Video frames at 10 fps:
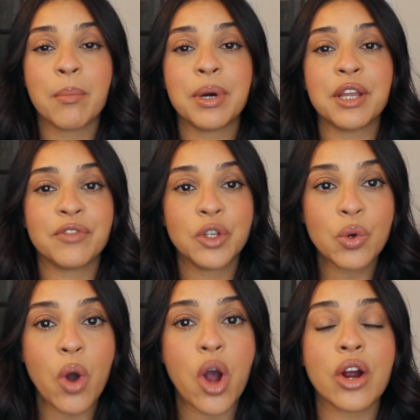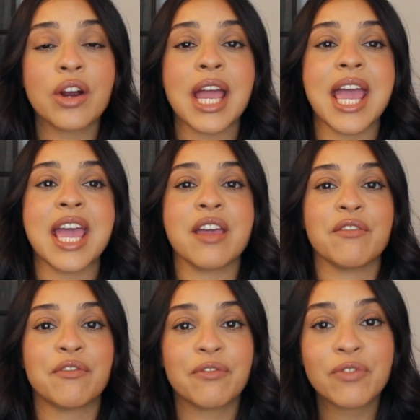But if you are
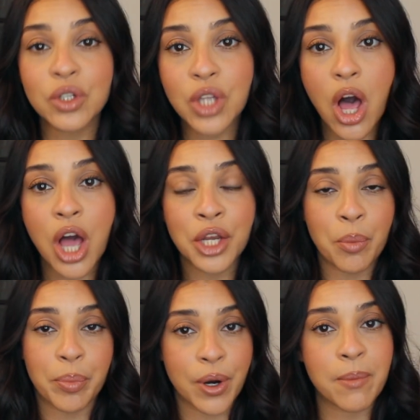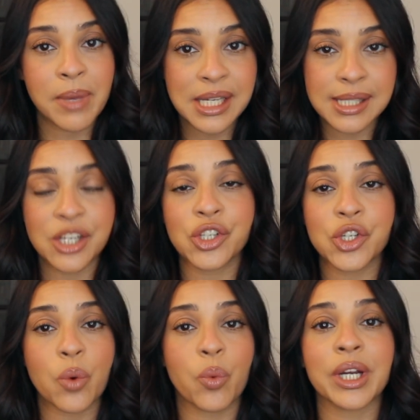a full-on permanent
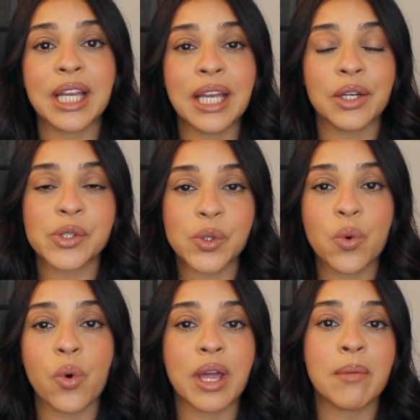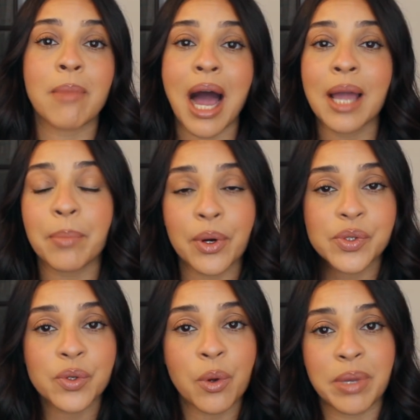teacher working in a school, in my
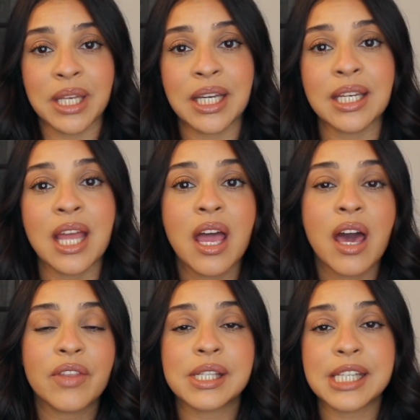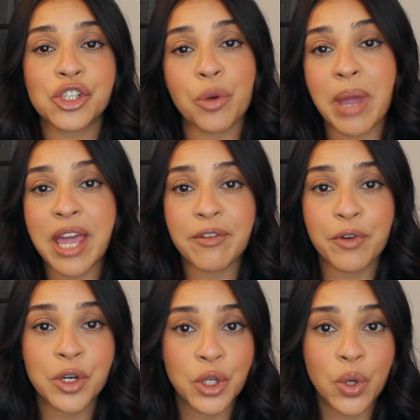personal opinion, the teacher pay
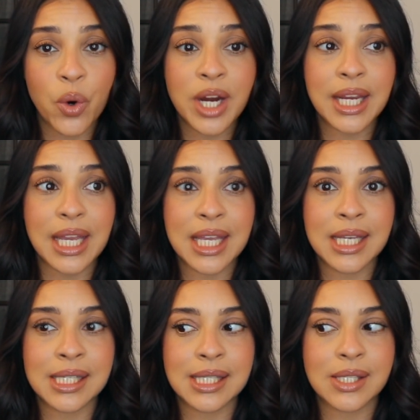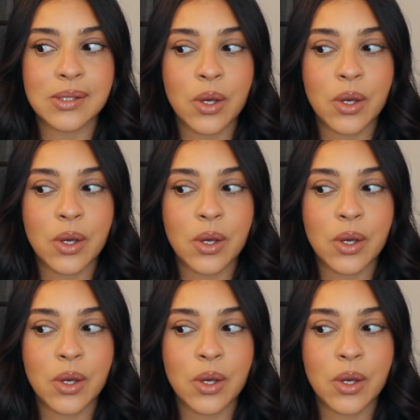for New York is